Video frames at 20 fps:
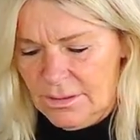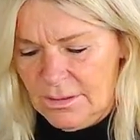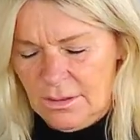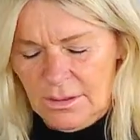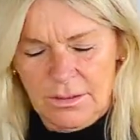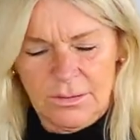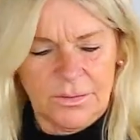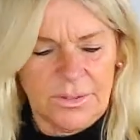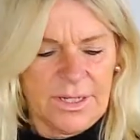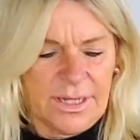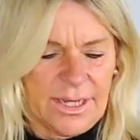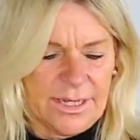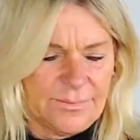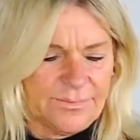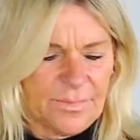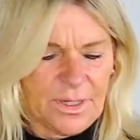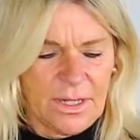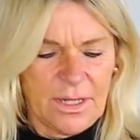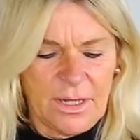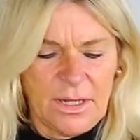Okay,
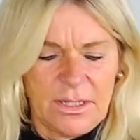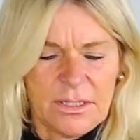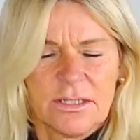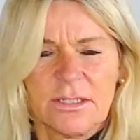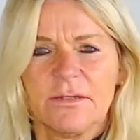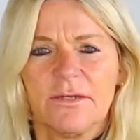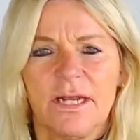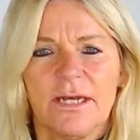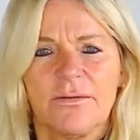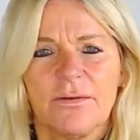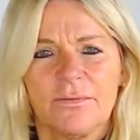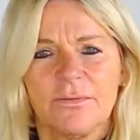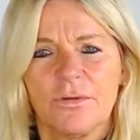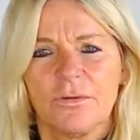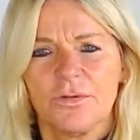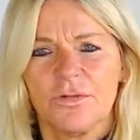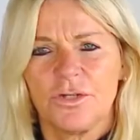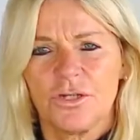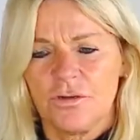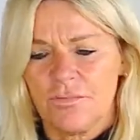so now I'm
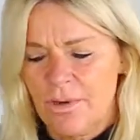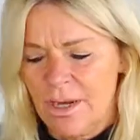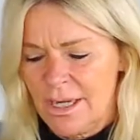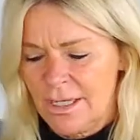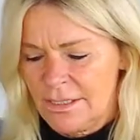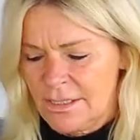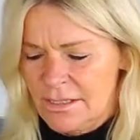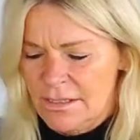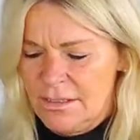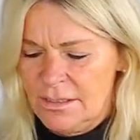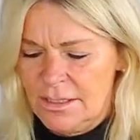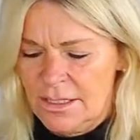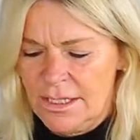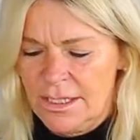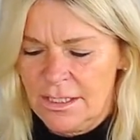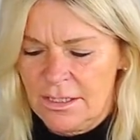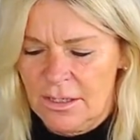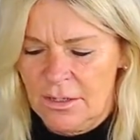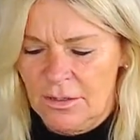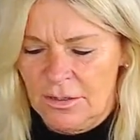going to add the
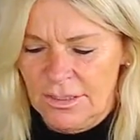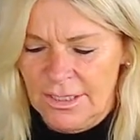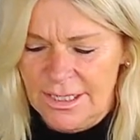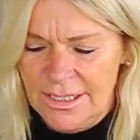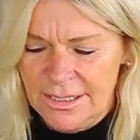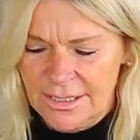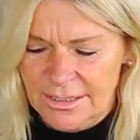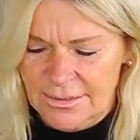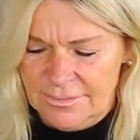garlic.